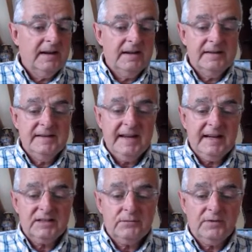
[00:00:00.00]

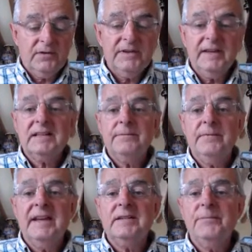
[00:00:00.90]
Next, we've got the
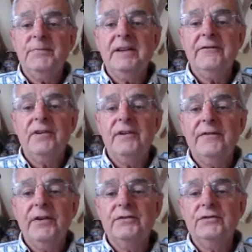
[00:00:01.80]
S&P
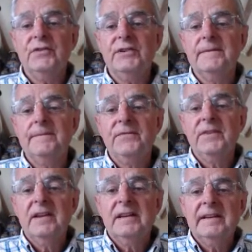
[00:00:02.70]
500.
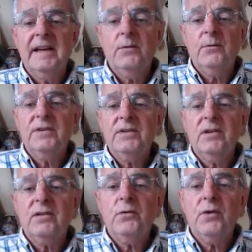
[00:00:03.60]
Now, we've
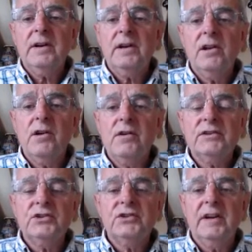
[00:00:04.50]
got quite a
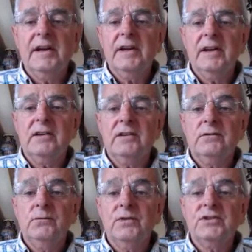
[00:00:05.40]
large,
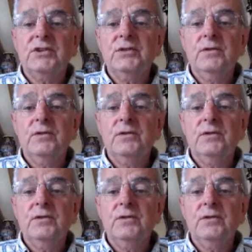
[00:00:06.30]
got two